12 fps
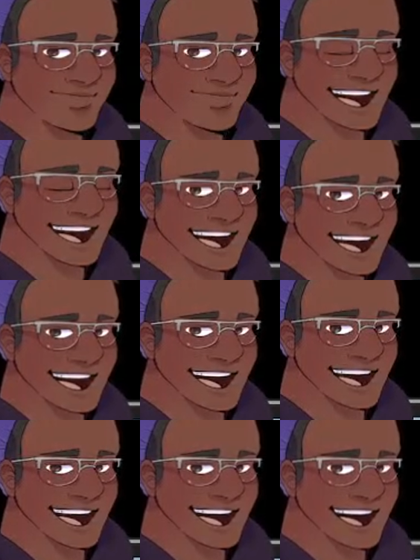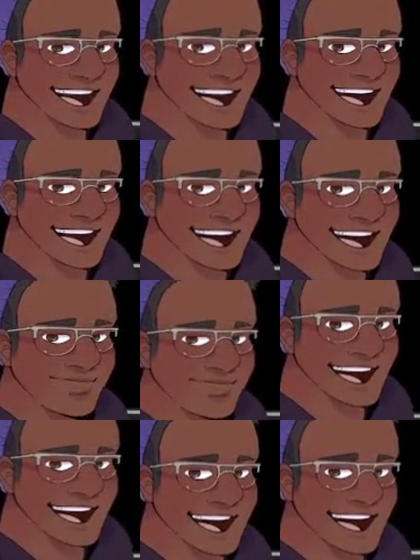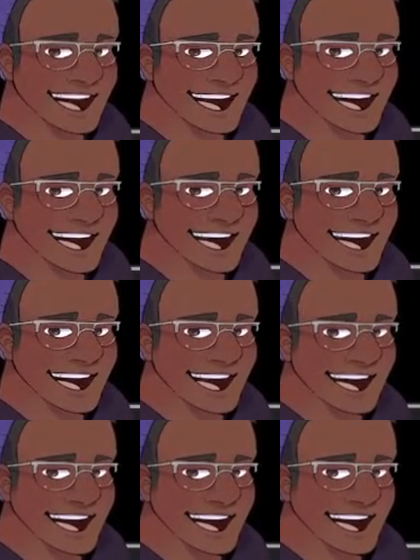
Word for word: Let's call it industry. There's industry A,